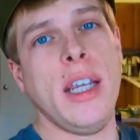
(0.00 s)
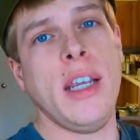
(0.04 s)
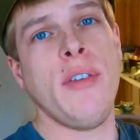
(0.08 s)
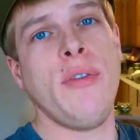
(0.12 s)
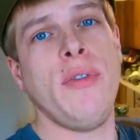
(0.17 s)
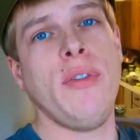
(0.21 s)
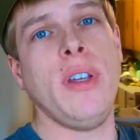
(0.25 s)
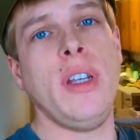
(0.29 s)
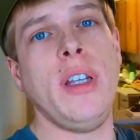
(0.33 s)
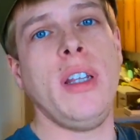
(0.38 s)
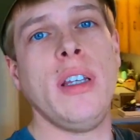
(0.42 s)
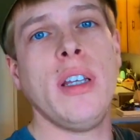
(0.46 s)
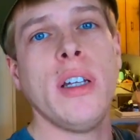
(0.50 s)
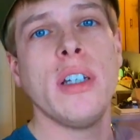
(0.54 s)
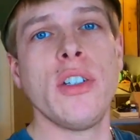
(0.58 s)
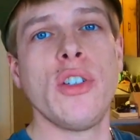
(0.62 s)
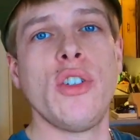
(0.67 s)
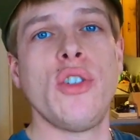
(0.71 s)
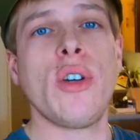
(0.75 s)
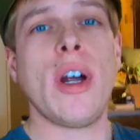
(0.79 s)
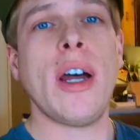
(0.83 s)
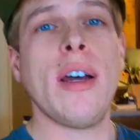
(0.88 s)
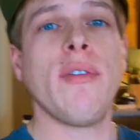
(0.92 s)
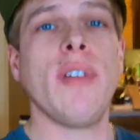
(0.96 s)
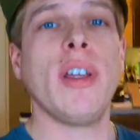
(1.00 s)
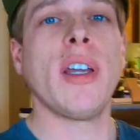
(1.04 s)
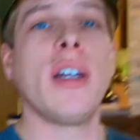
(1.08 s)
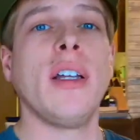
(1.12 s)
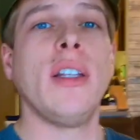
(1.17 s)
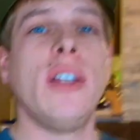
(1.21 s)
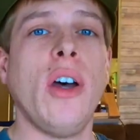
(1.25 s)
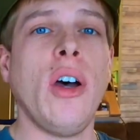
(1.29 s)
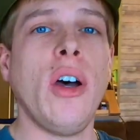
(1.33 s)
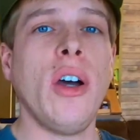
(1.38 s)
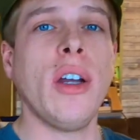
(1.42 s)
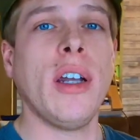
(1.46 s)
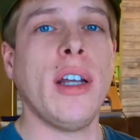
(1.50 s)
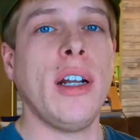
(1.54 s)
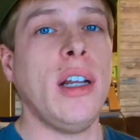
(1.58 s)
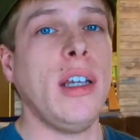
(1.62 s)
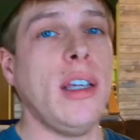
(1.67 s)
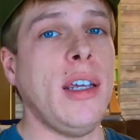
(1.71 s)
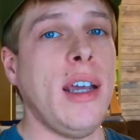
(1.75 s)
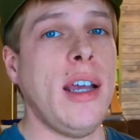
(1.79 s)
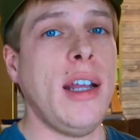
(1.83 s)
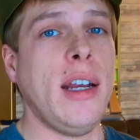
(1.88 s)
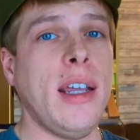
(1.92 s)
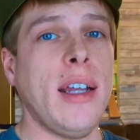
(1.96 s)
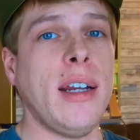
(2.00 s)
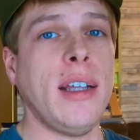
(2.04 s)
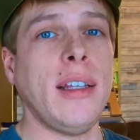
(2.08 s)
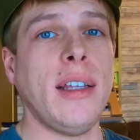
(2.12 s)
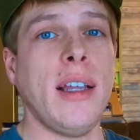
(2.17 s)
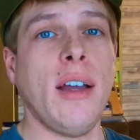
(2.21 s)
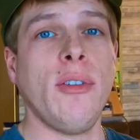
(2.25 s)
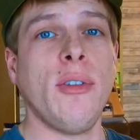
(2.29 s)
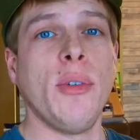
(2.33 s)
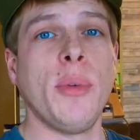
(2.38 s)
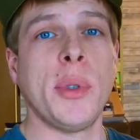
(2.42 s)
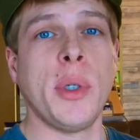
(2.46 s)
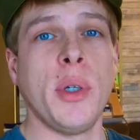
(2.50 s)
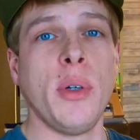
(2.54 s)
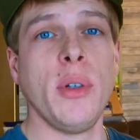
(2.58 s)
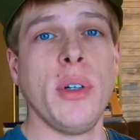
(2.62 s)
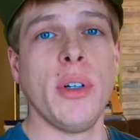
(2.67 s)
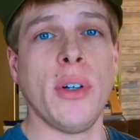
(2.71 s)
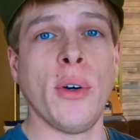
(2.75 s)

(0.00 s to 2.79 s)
if it does drive like a dog and I can't get it down the road,